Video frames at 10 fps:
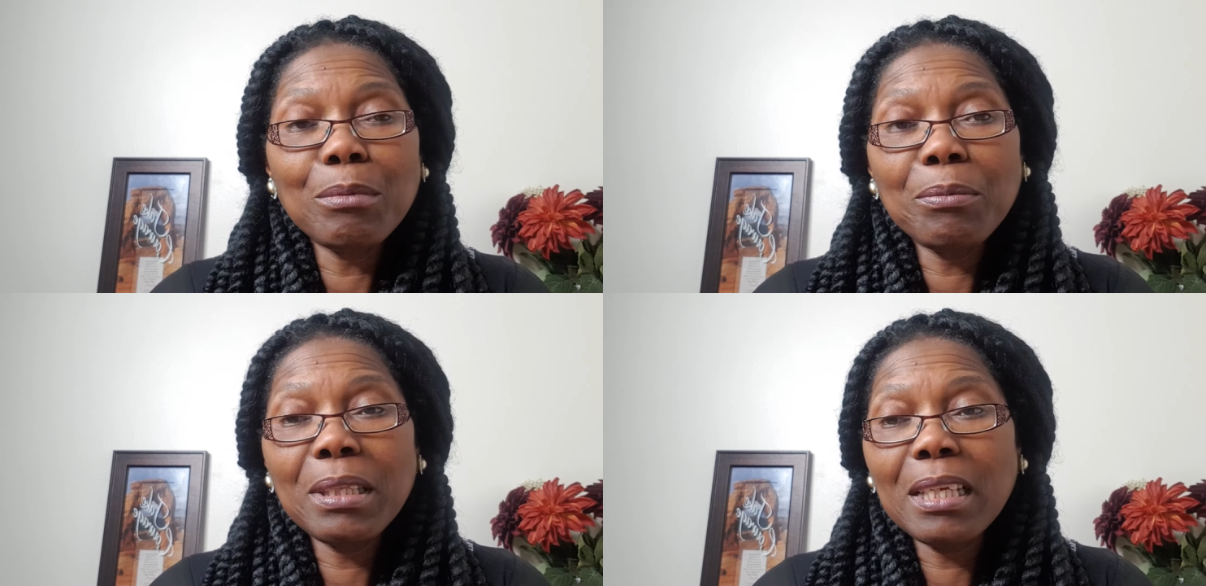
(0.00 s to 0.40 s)

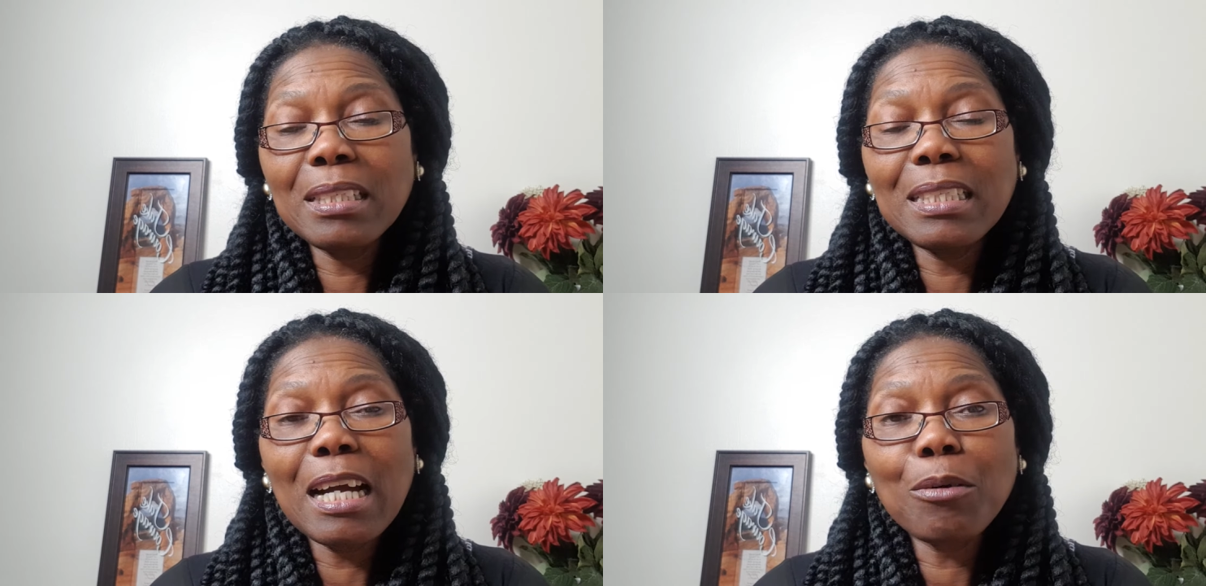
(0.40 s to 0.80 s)
Maybe they're
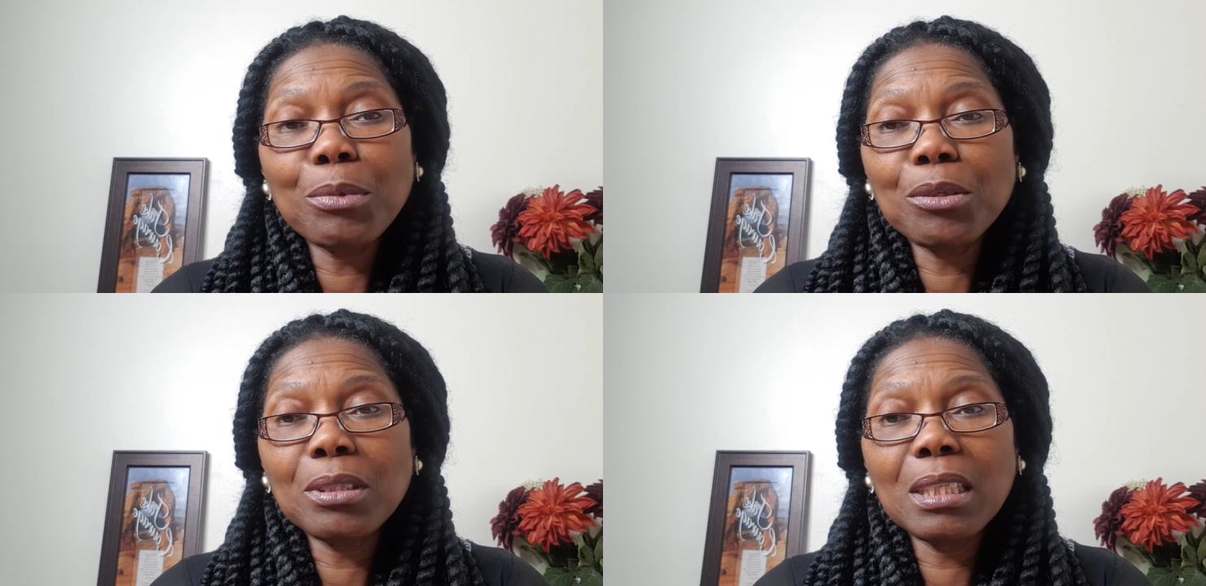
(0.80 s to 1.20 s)
down
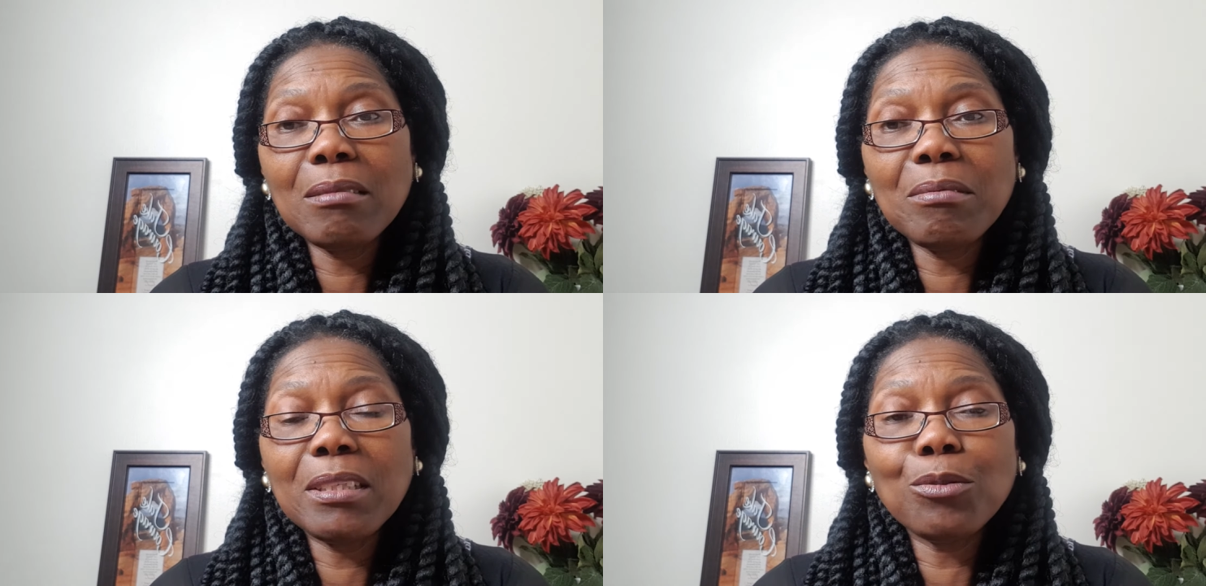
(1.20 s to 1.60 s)
because they
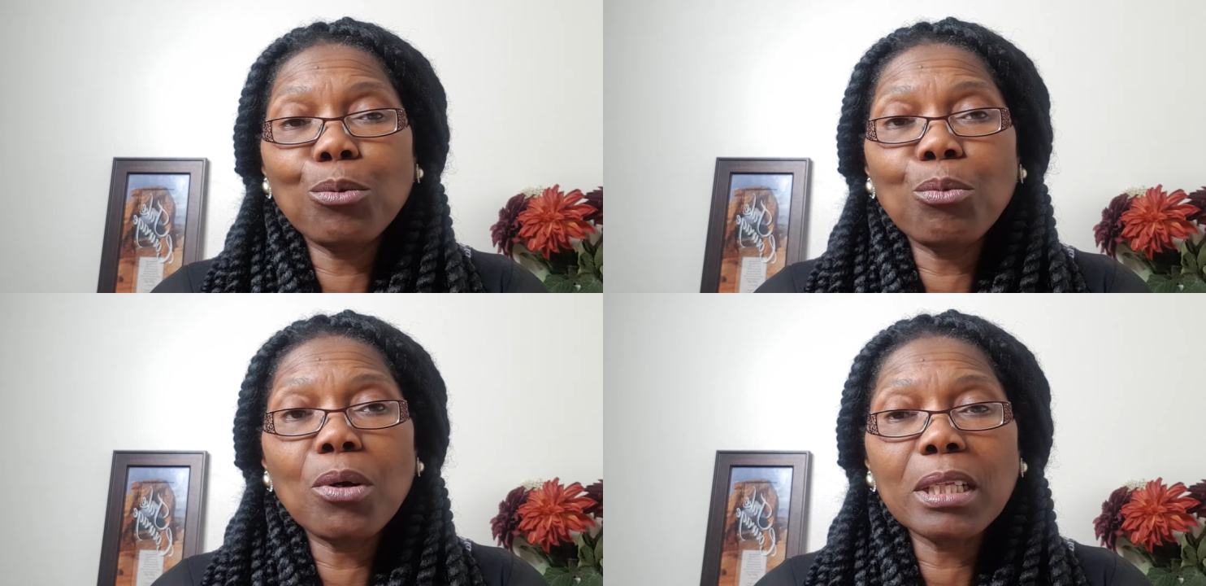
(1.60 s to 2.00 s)

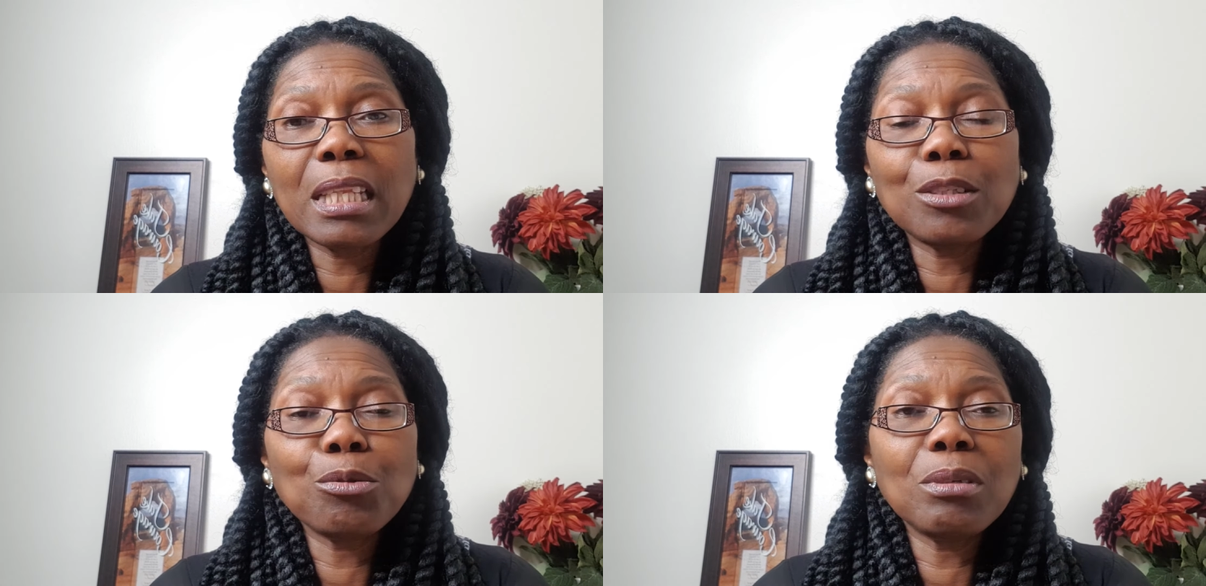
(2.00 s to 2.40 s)
don't work,
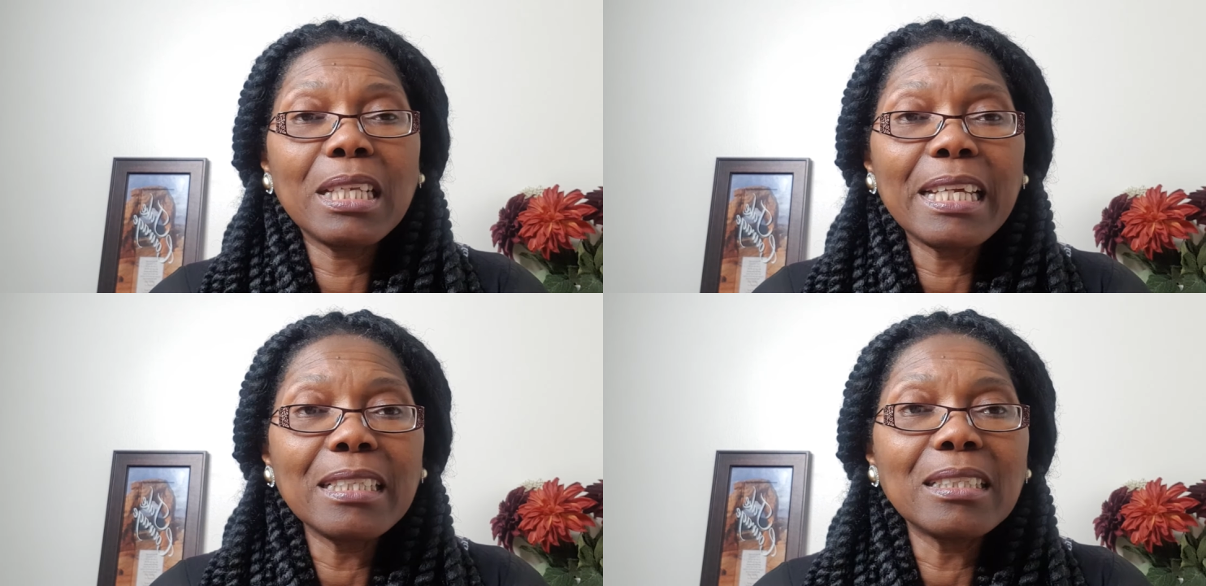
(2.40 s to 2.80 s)
they're too
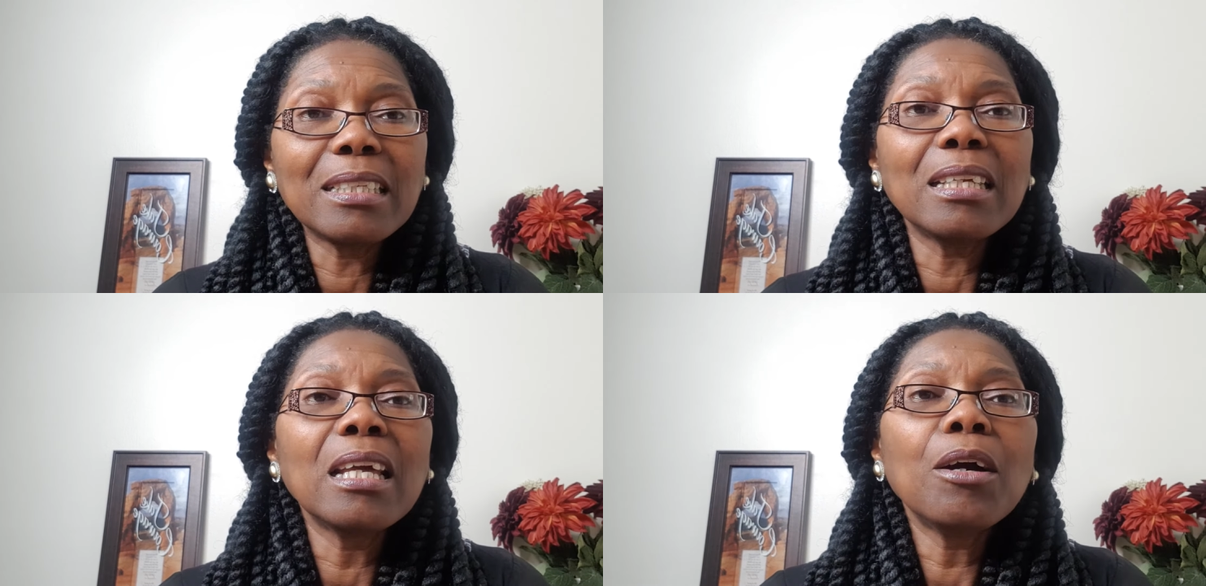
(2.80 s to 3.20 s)

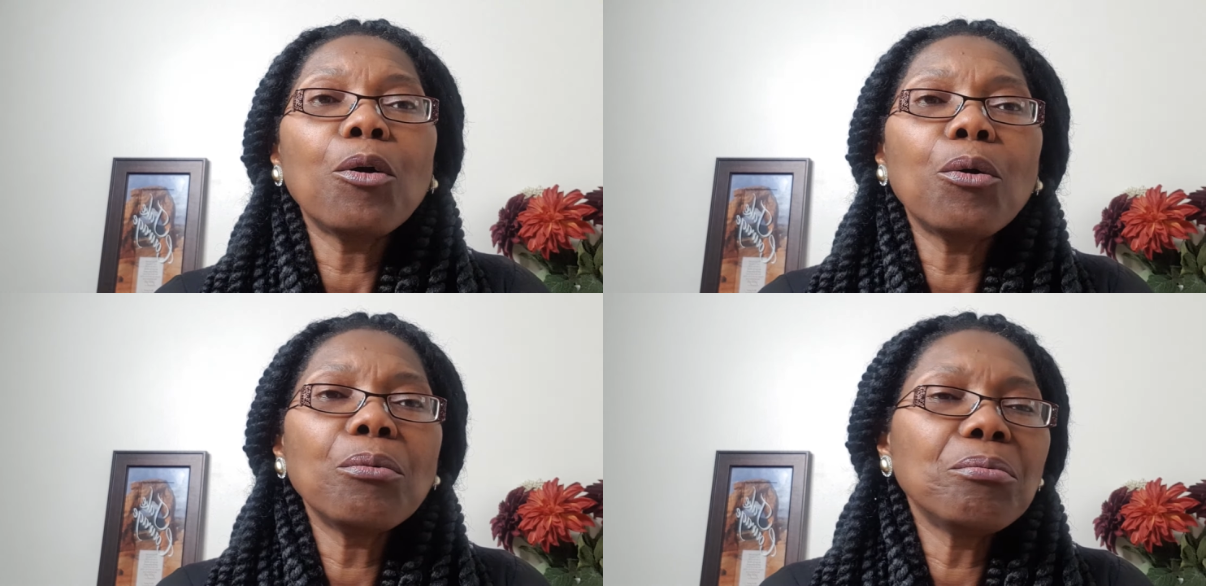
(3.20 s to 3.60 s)
lazy,
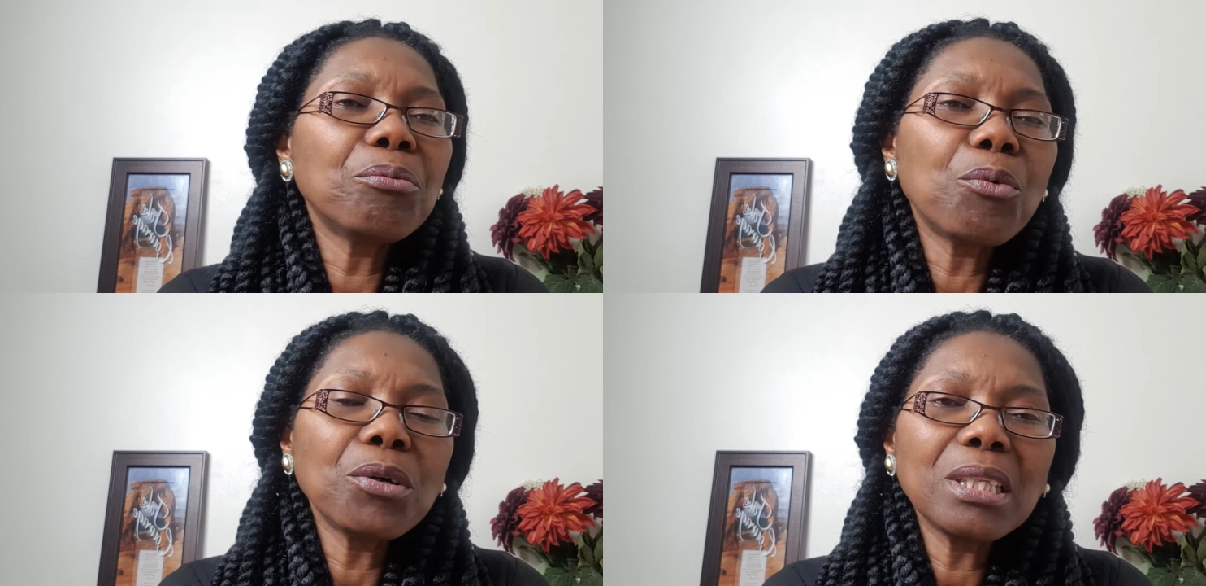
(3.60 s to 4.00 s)
or
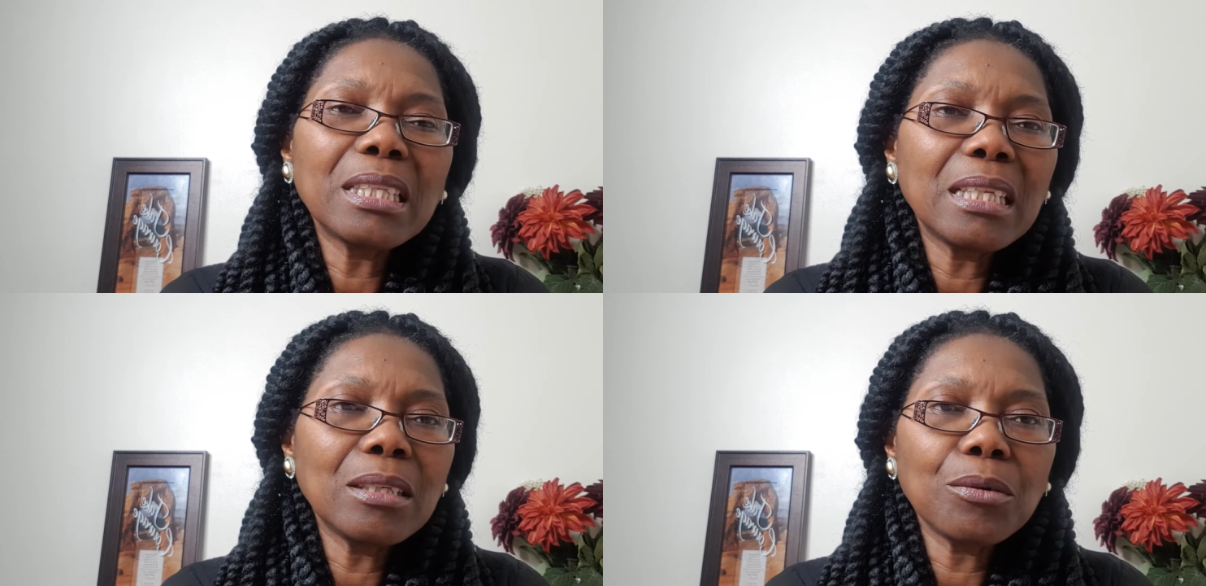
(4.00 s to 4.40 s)
one
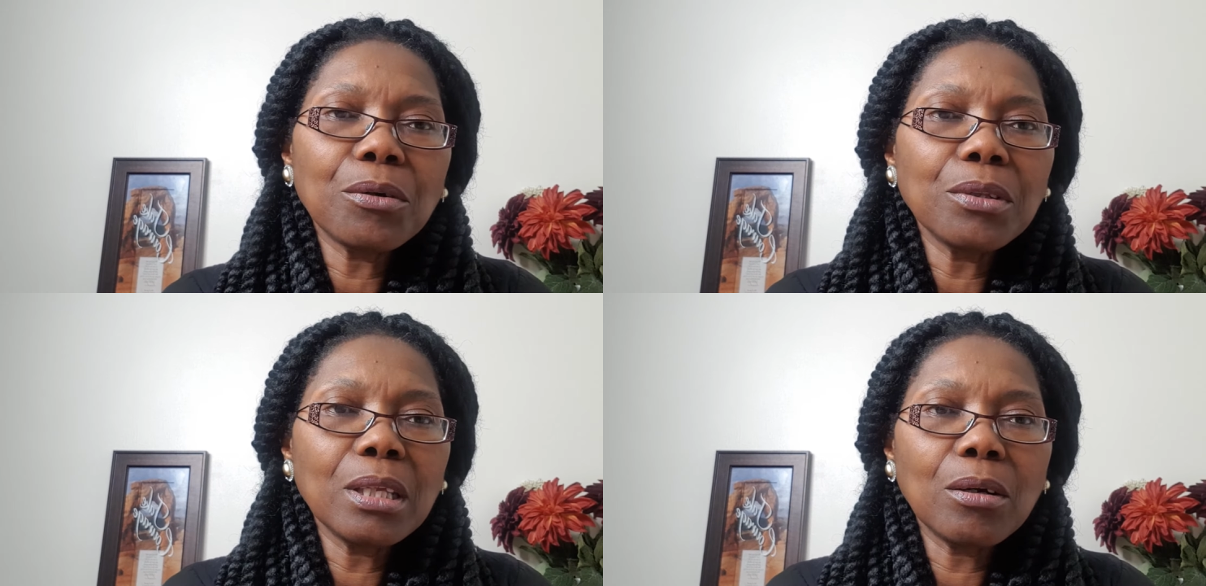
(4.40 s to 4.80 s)
thing
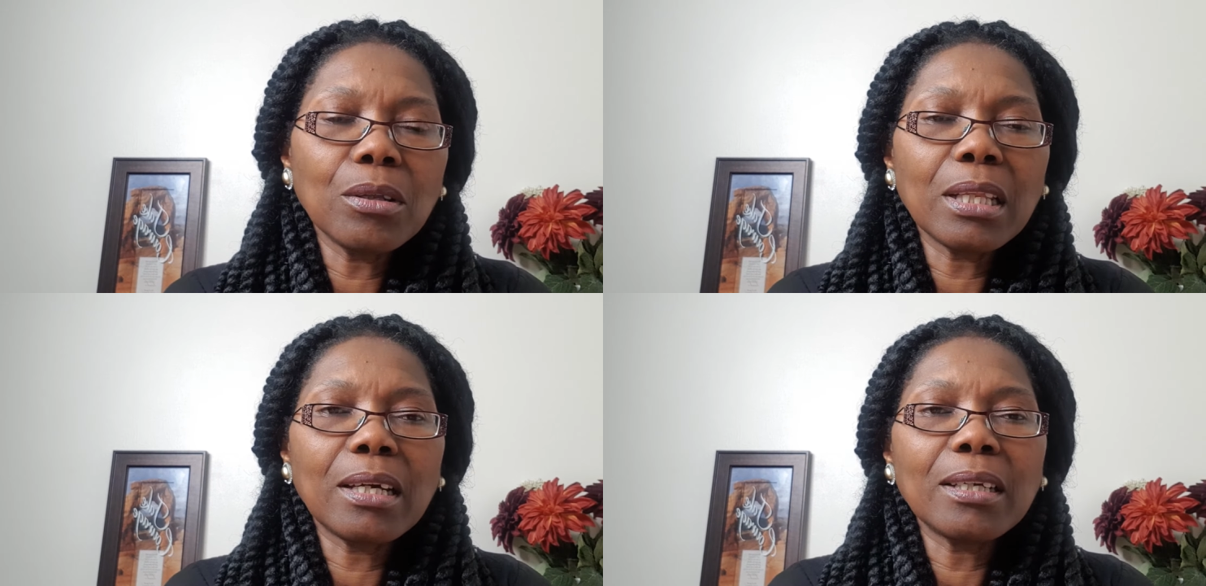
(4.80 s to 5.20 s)
or the
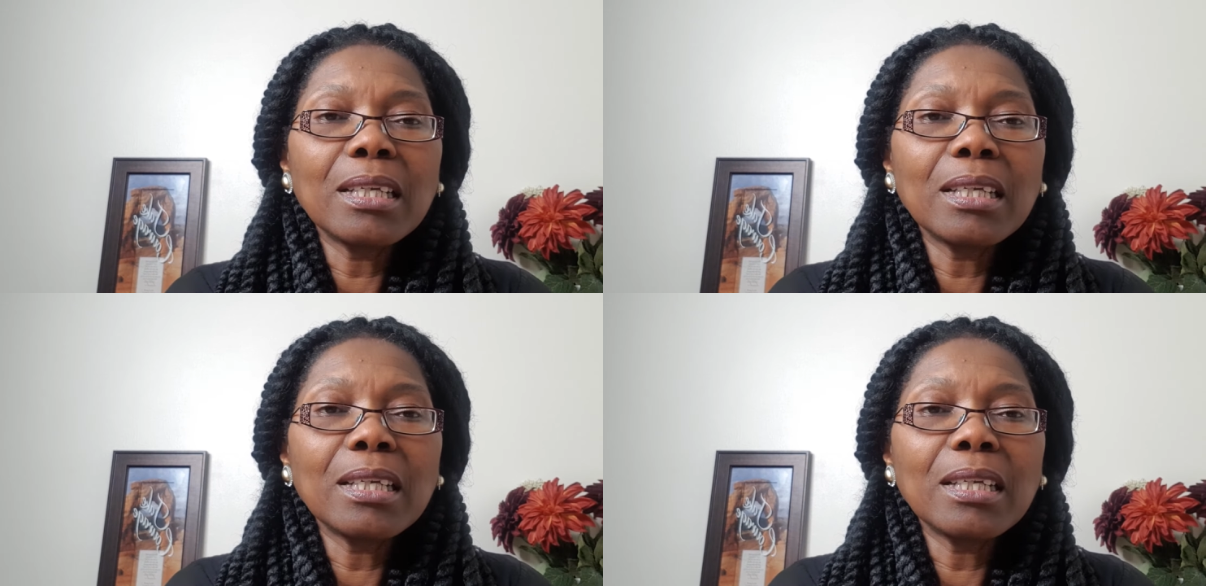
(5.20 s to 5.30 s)
other.